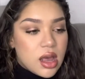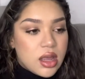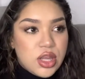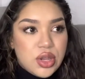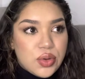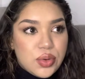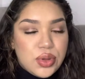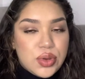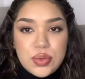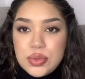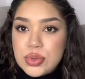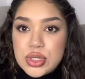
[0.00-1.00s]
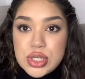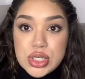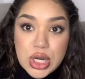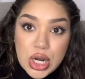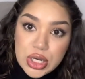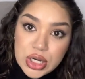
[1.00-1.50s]
you know, you
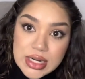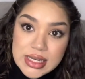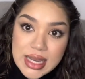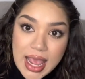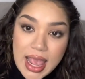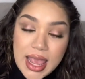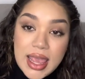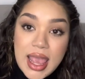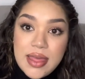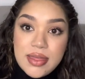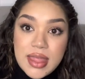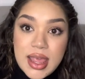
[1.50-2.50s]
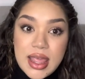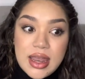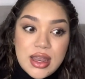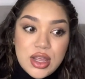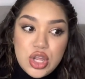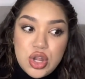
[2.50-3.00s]
start your day and
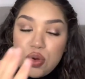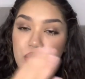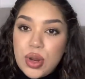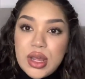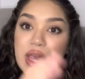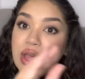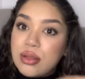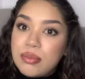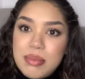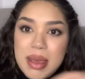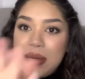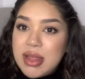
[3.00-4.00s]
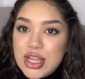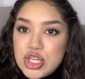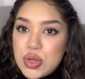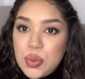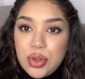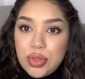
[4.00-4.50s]
then you're working maybe like
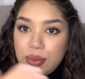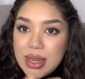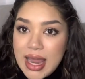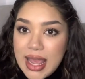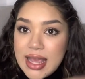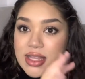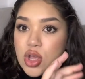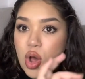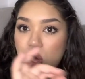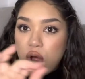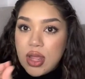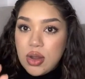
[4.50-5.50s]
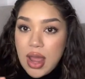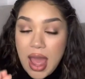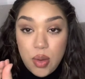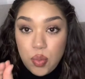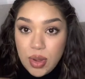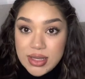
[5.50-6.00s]
2 or 3 days all in
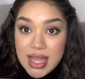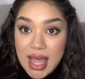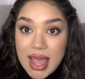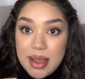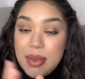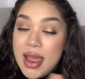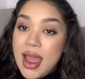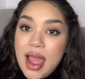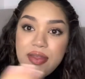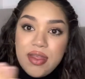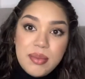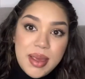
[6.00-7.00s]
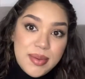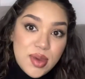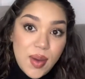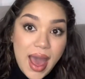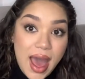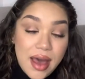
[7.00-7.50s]
at one time, and then maybe you
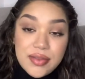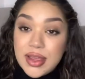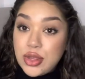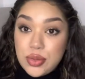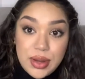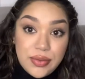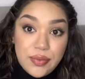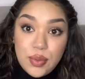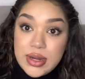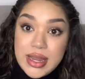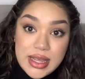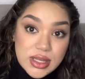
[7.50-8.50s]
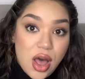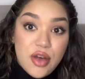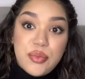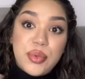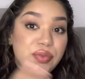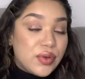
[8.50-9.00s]
have like 3 to 4 days off
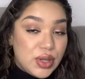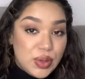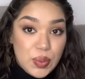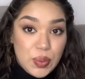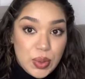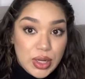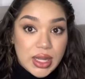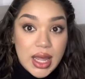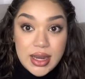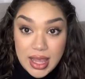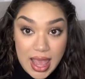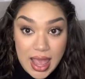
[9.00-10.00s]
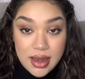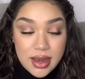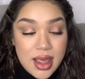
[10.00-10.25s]
before you work again.